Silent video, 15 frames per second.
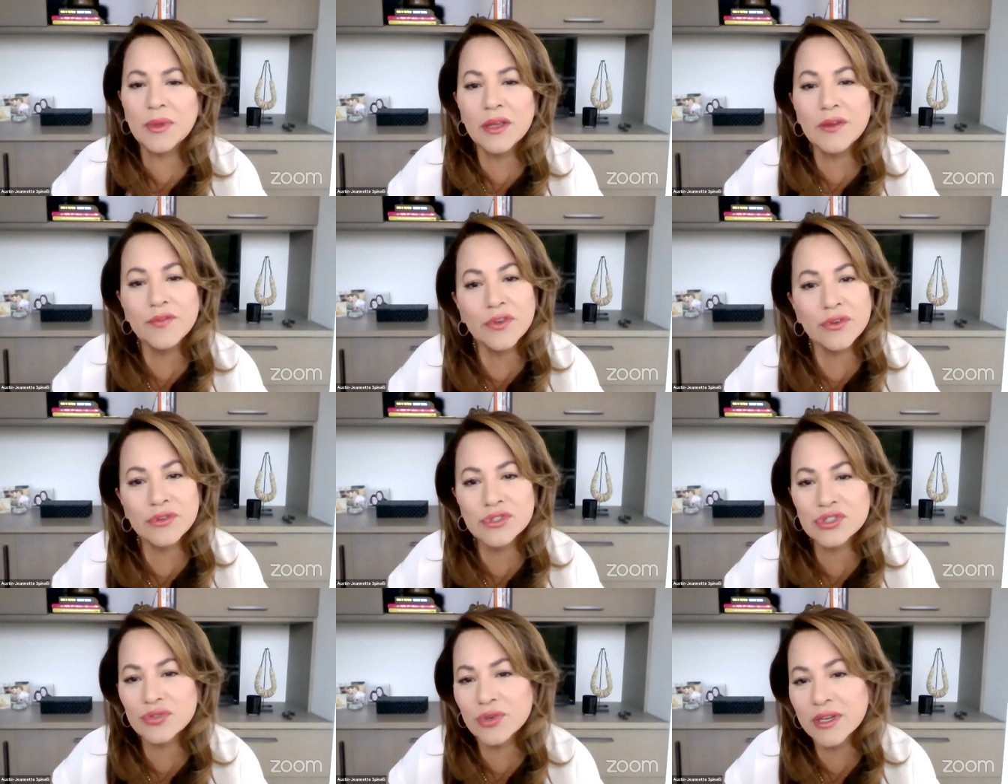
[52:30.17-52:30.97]
if you're
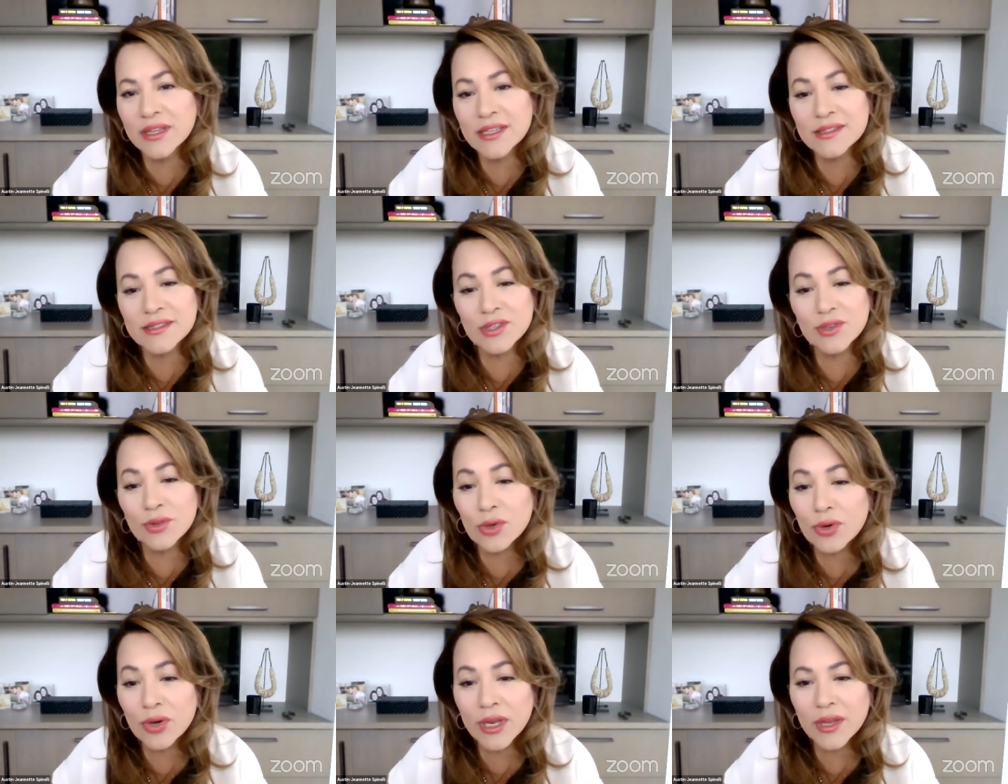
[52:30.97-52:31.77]
enjoying this and
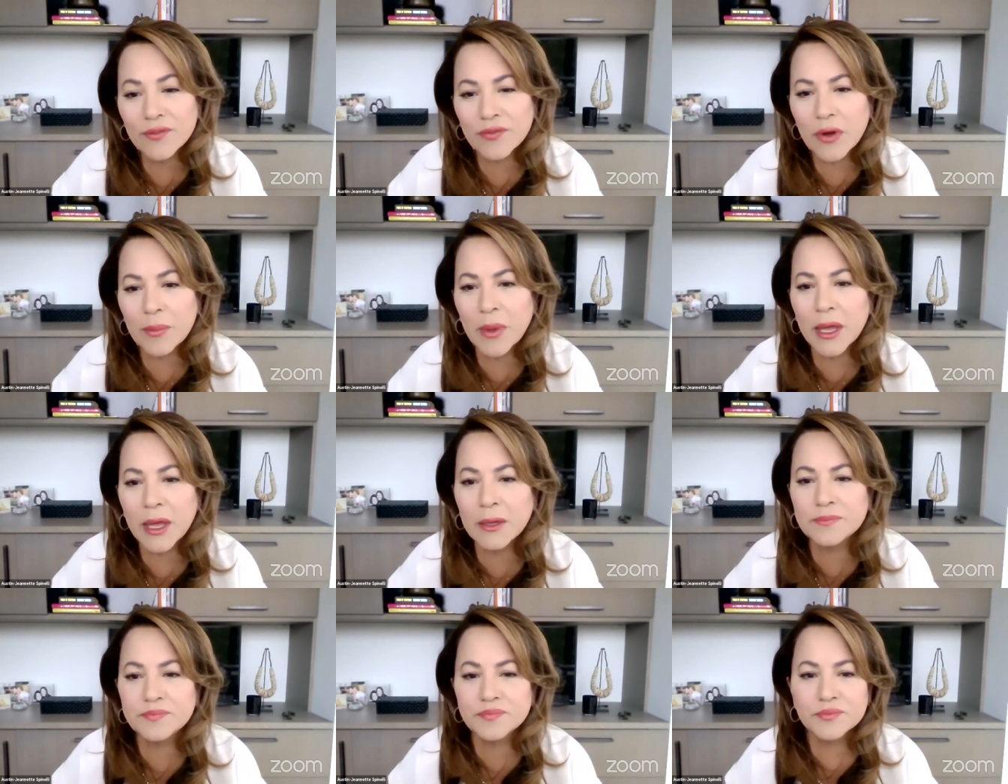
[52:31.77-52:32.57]
learning from
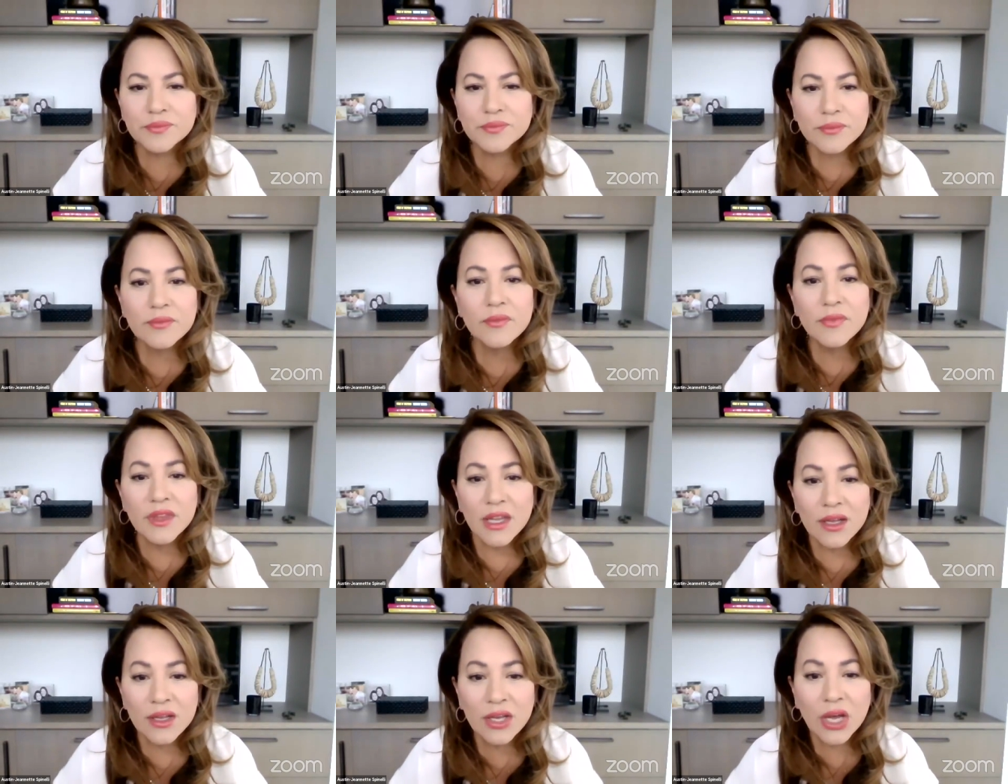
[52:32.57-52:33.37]
it,
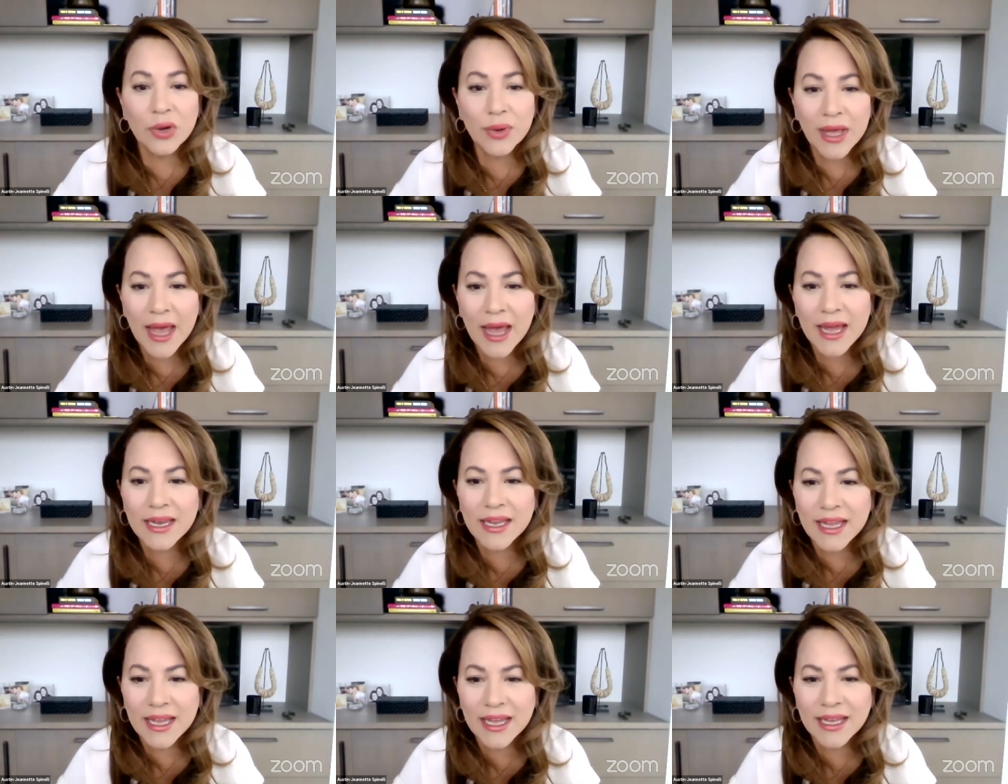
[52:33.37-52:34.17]
go ahead
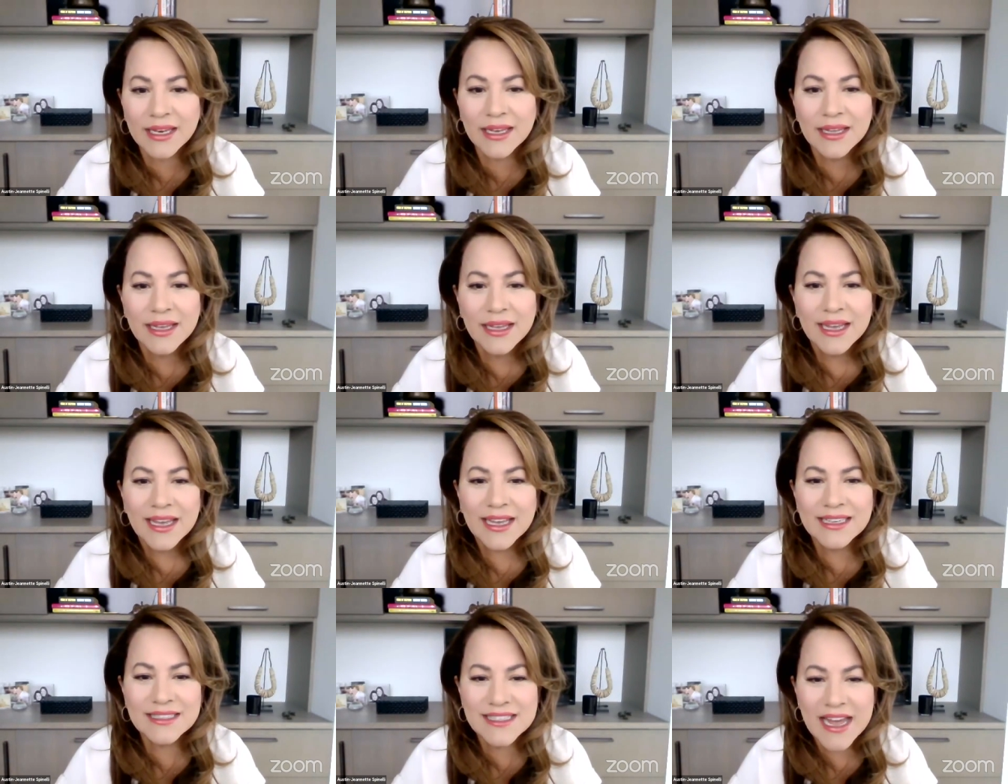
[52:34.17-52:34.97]

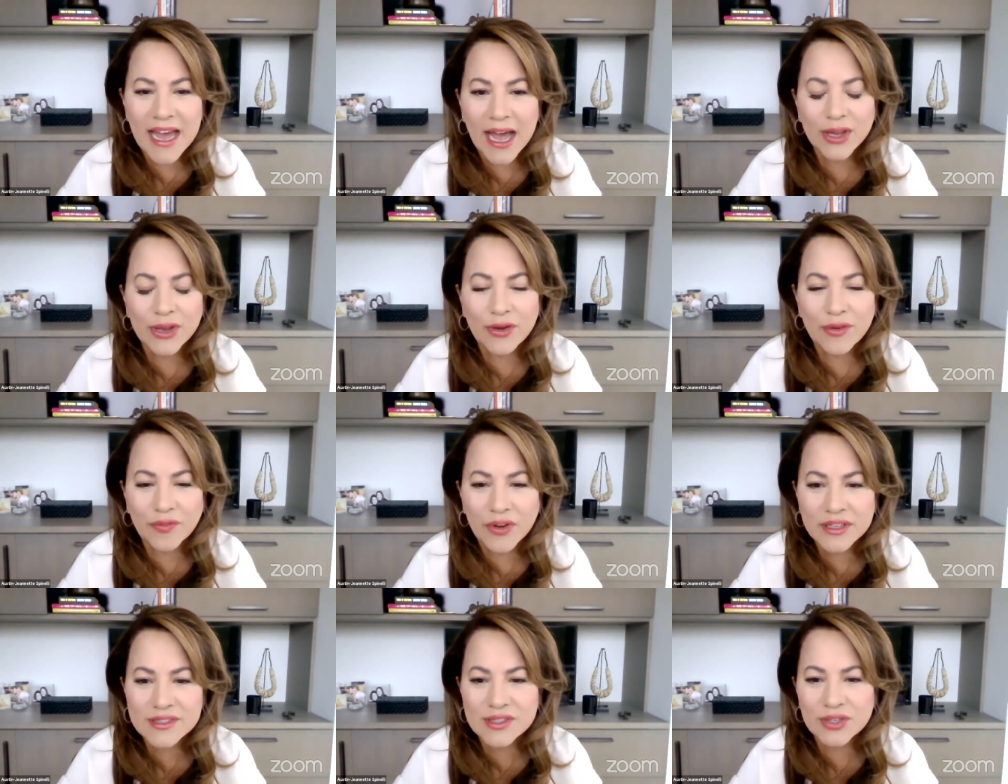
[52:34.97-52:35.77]
and tag your
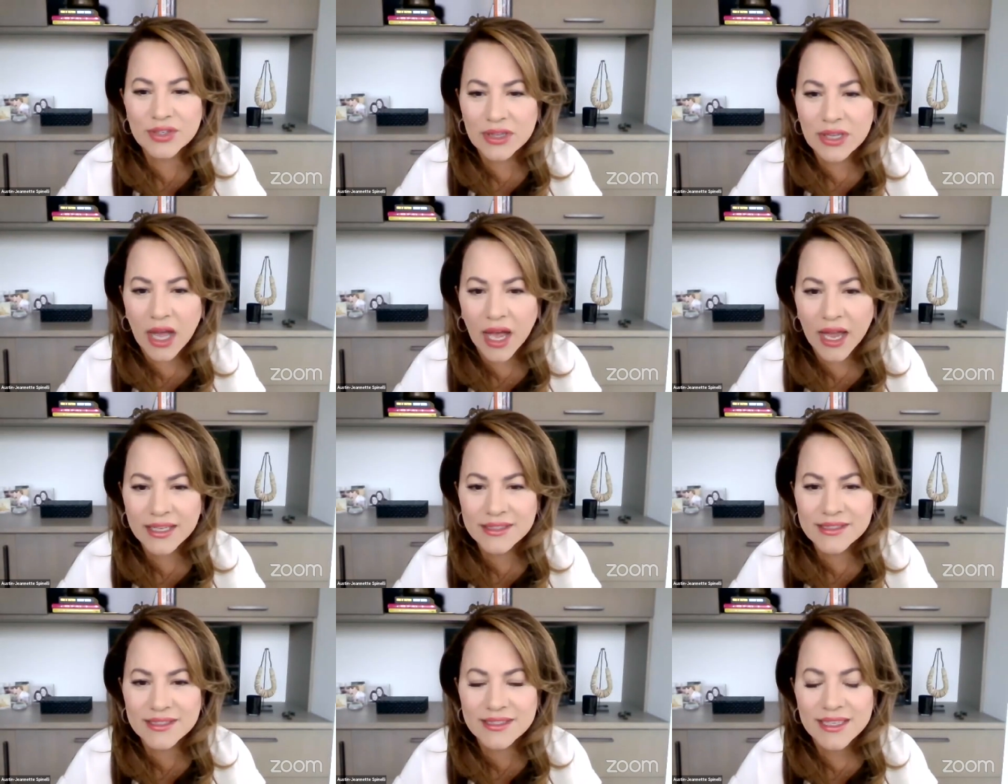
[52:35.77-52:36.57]
friends or
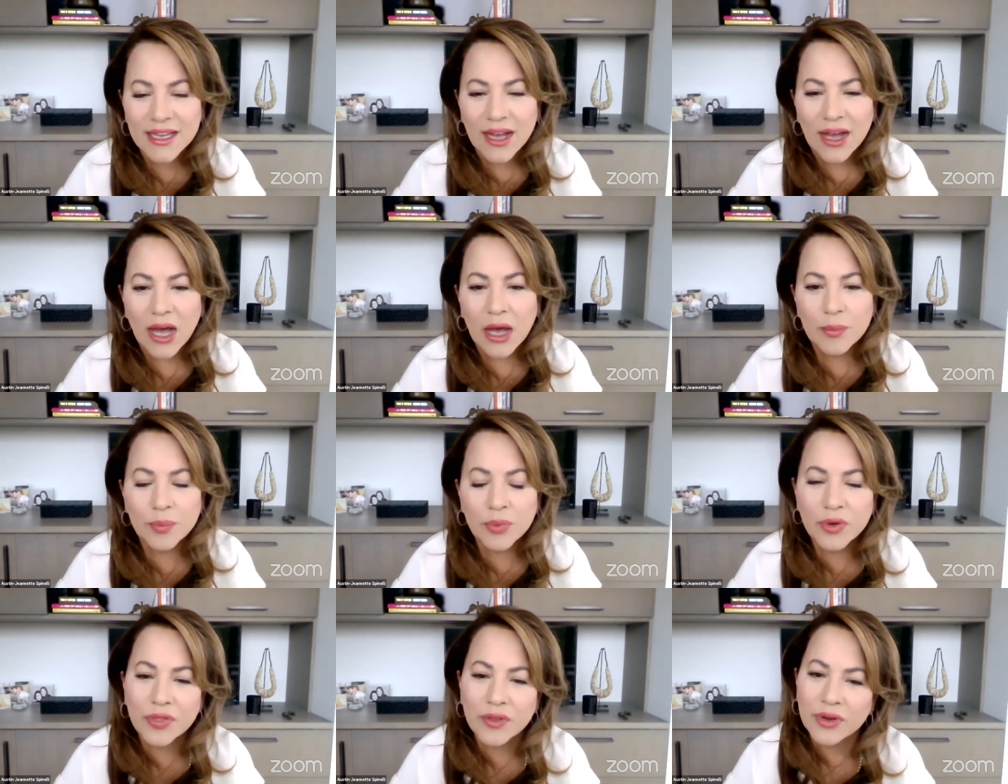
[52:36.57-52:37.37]
clients.
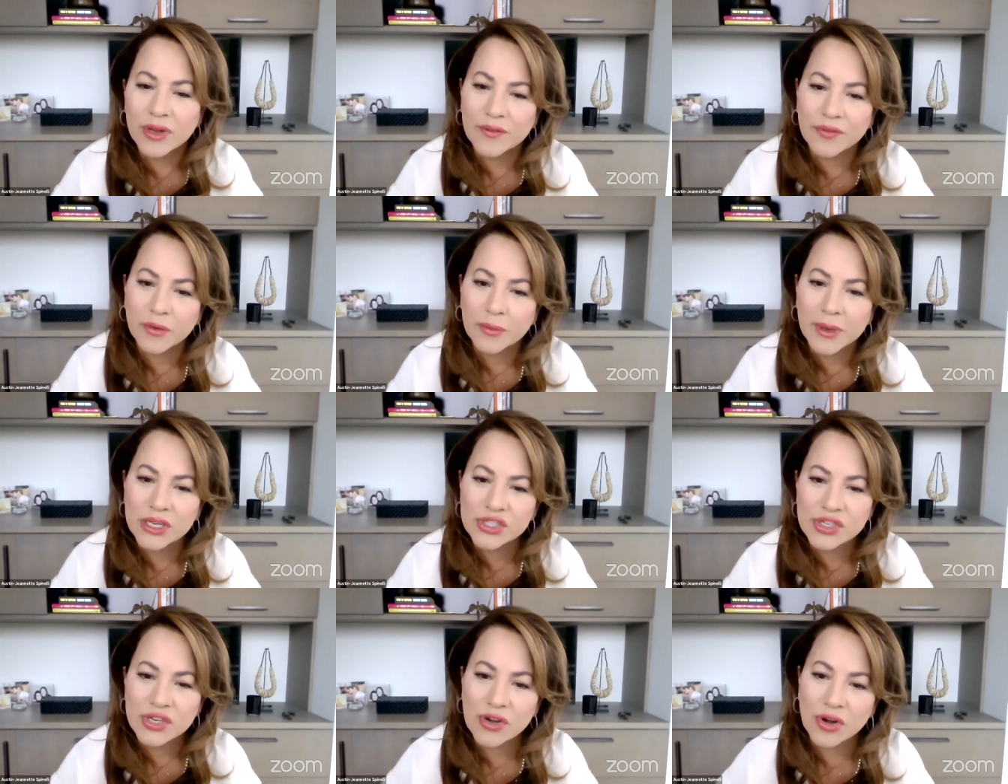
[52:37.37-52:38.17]
Put their
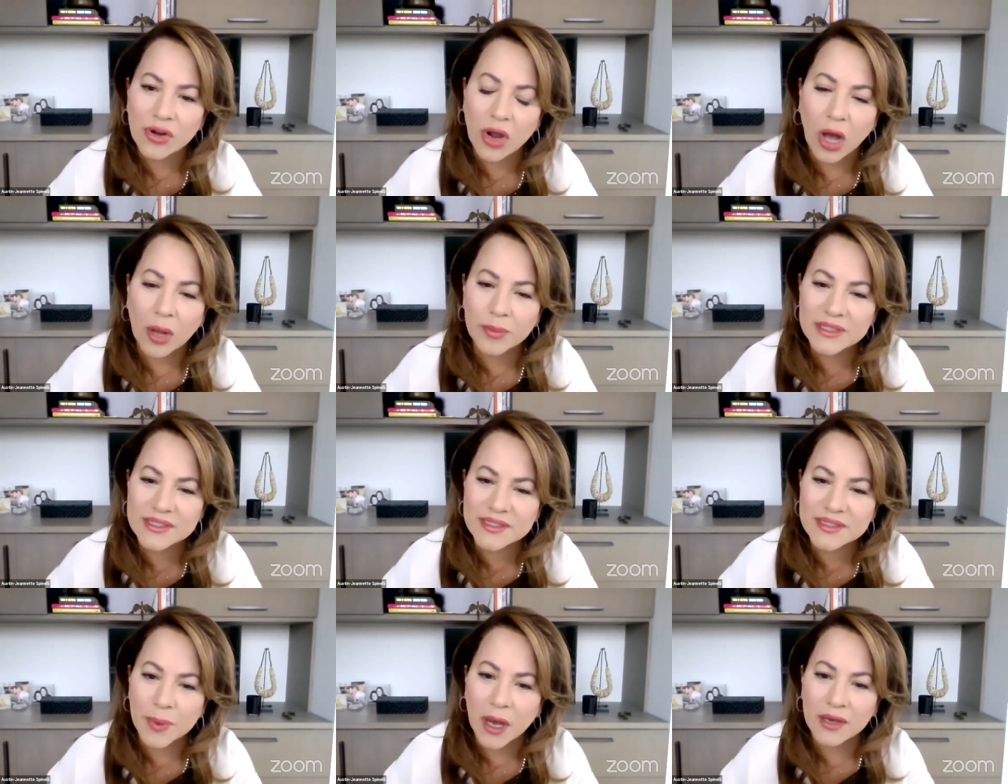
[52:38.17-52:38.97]
information in our
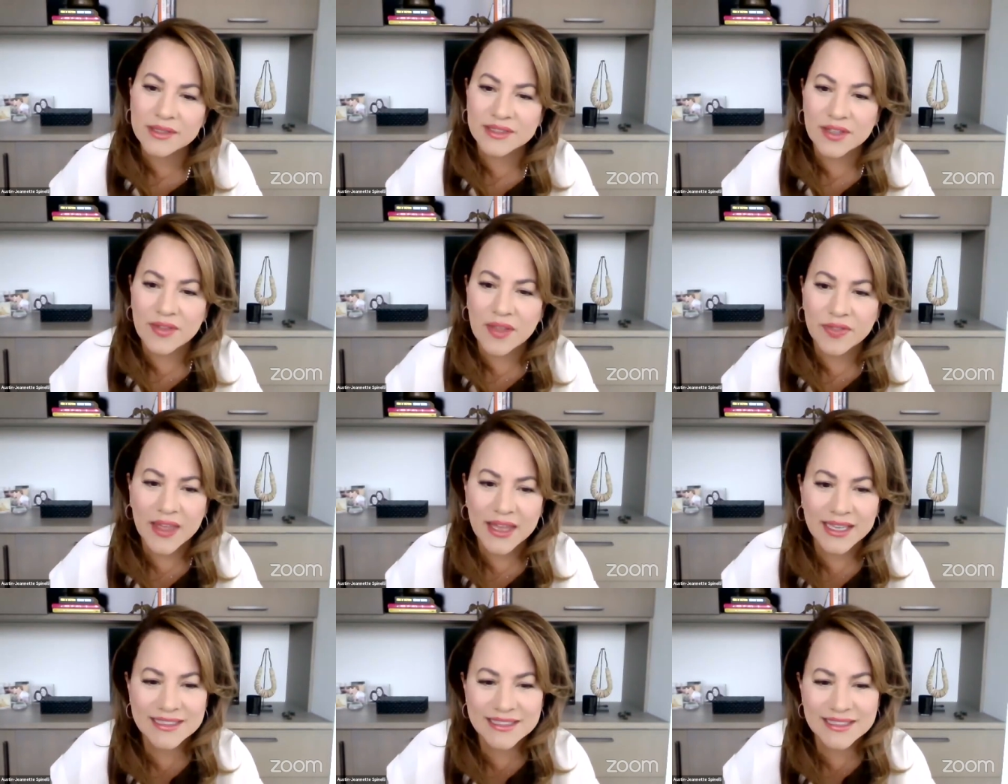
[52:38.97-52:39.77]
comments box so that
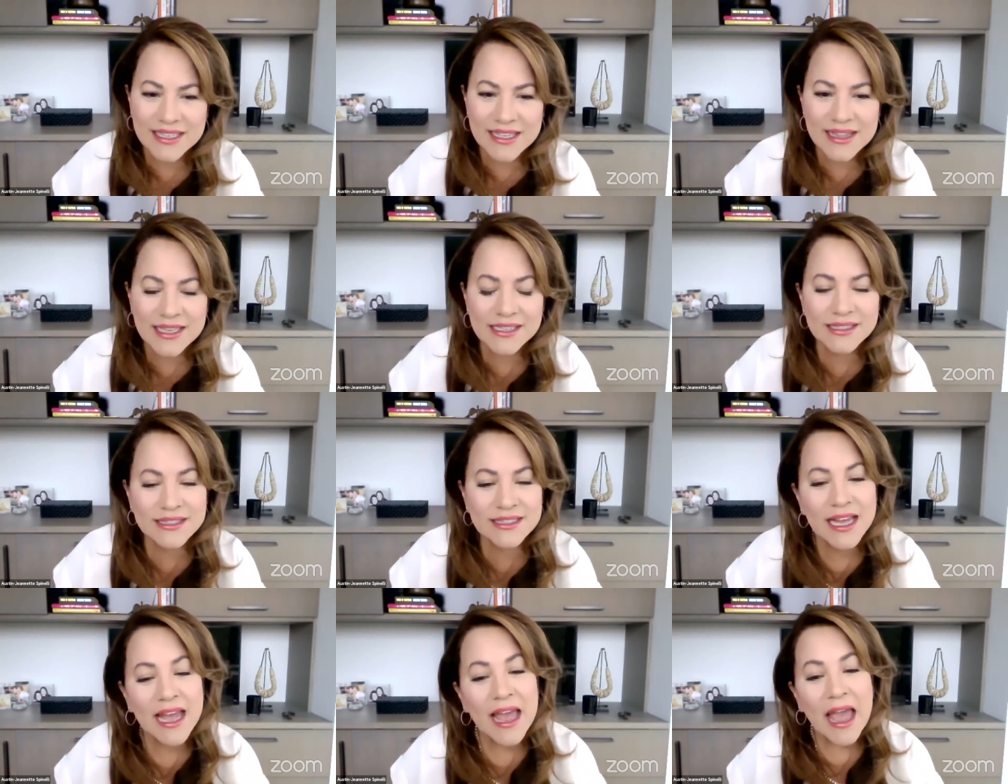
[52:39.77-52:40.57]
they can see this